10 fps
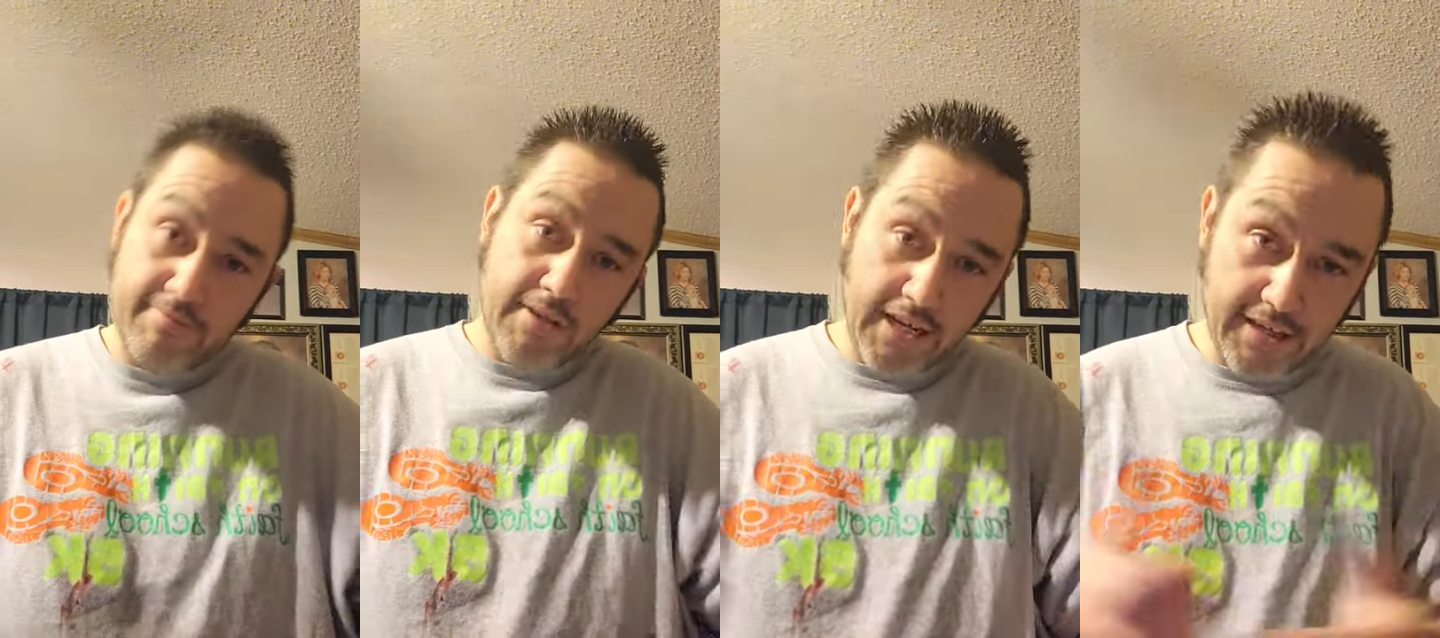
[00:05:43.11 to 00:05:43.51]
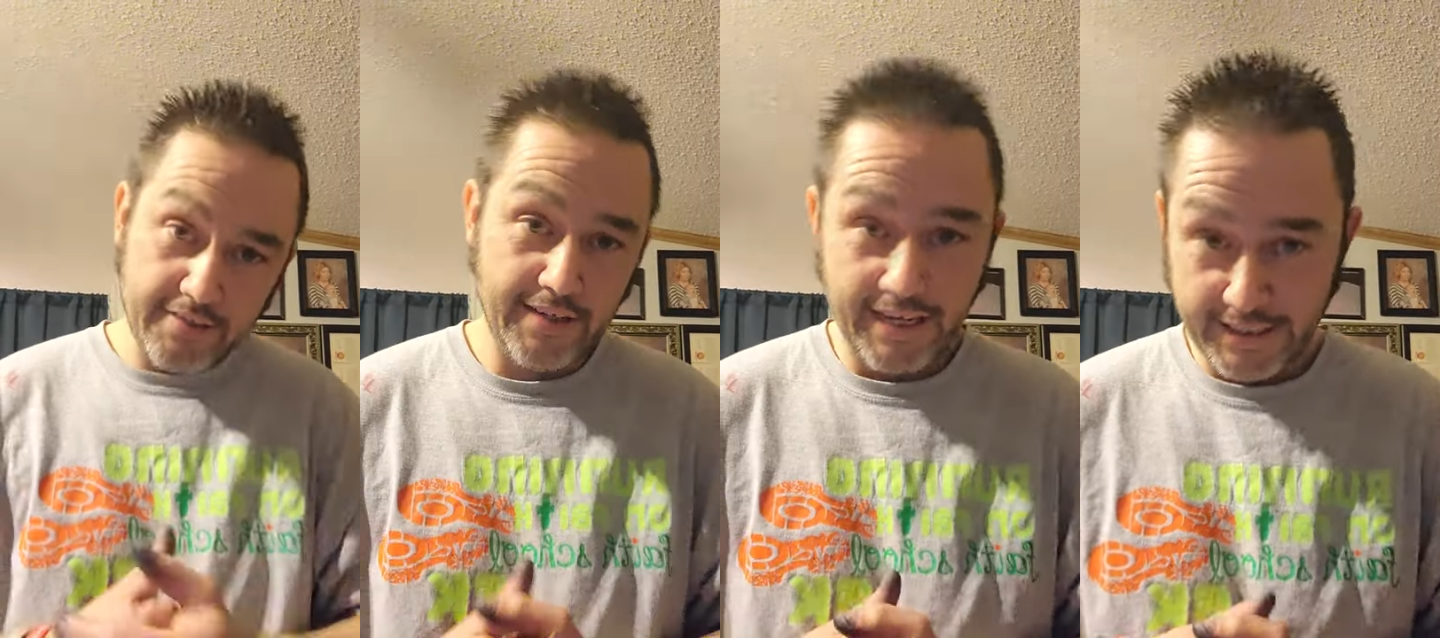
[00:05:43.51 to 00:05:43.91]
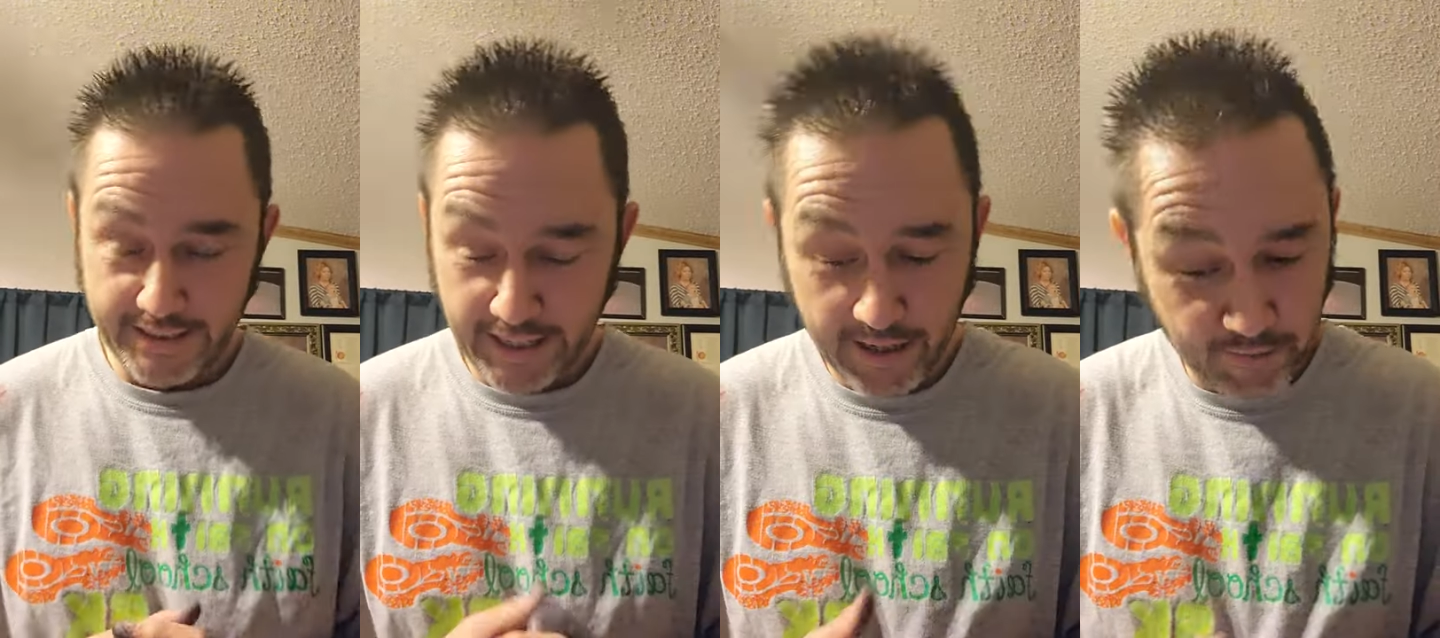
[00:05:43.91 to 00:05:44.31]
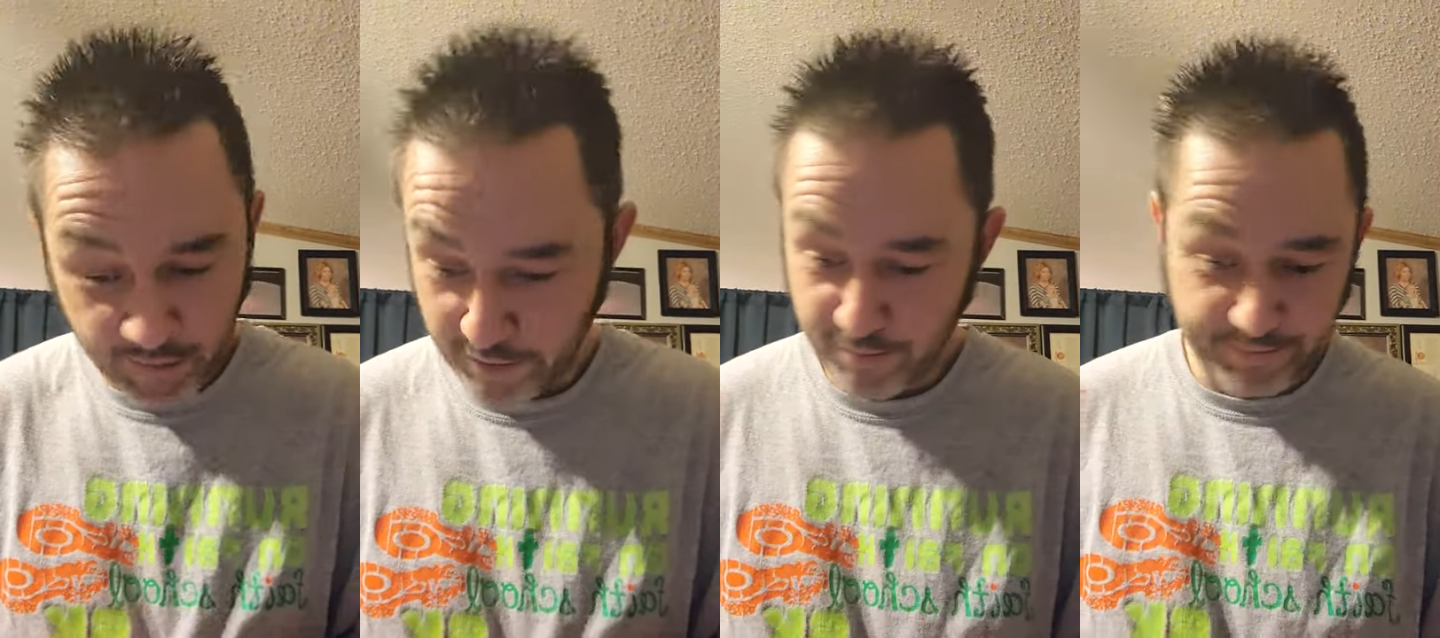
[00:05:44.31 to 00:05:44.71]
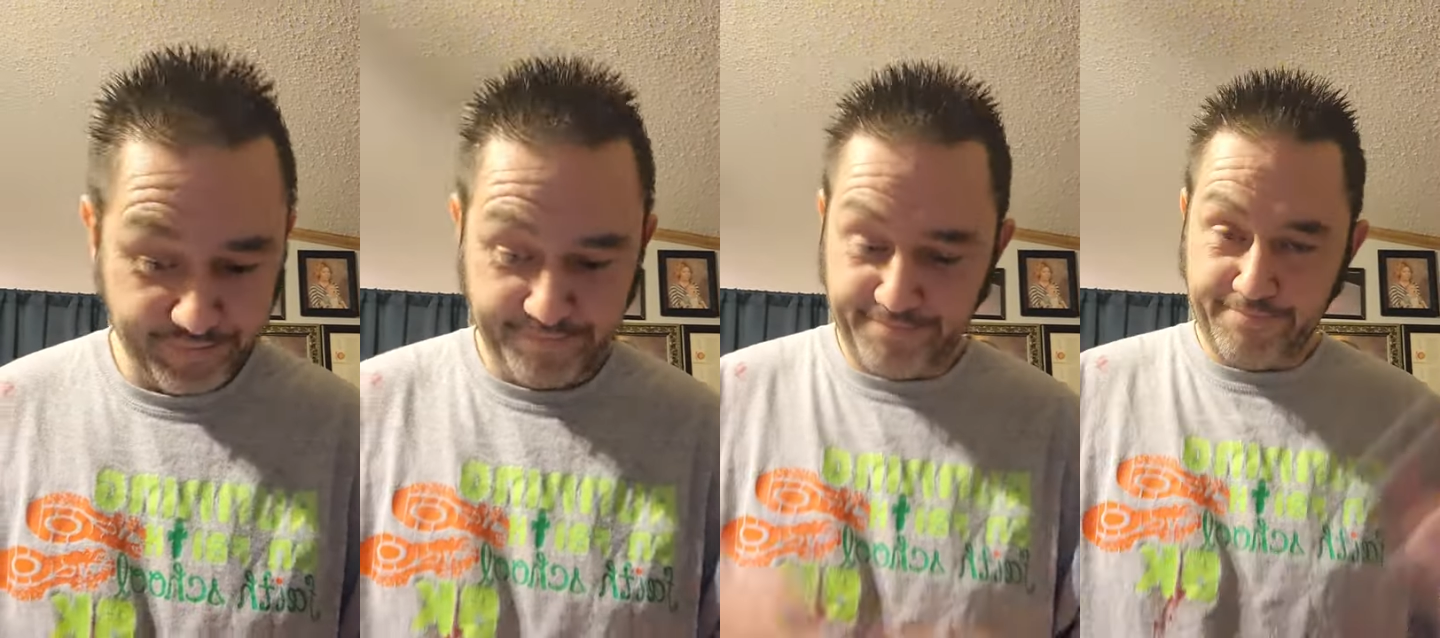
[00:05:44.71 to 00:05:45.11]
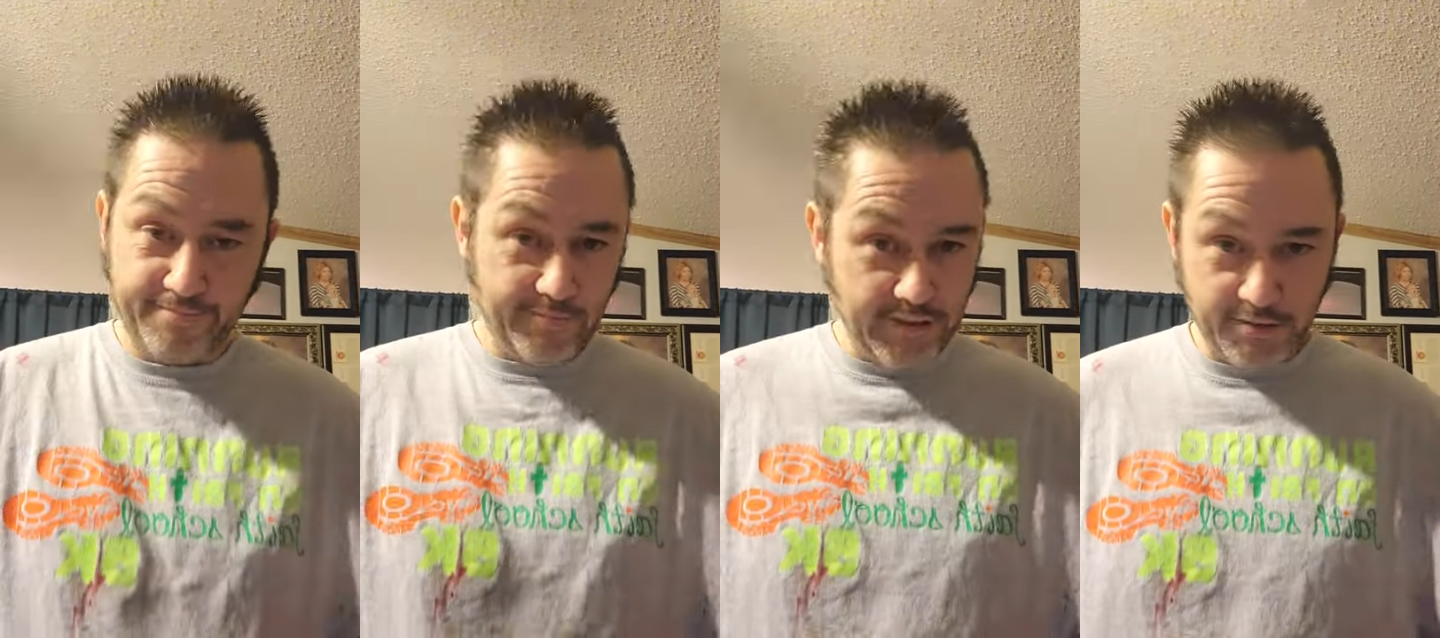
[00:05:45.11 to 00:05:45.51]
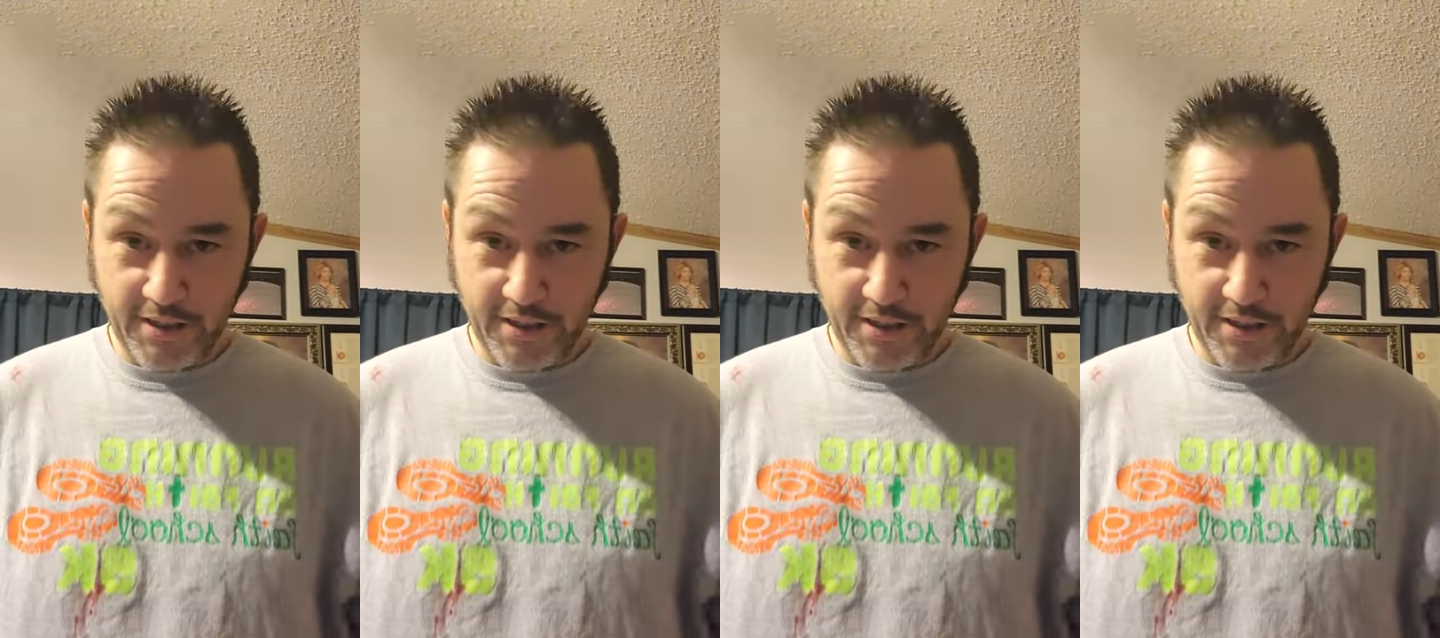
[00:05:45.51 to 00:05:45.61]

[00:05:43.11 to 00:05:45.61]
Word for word: Like like I said, we've this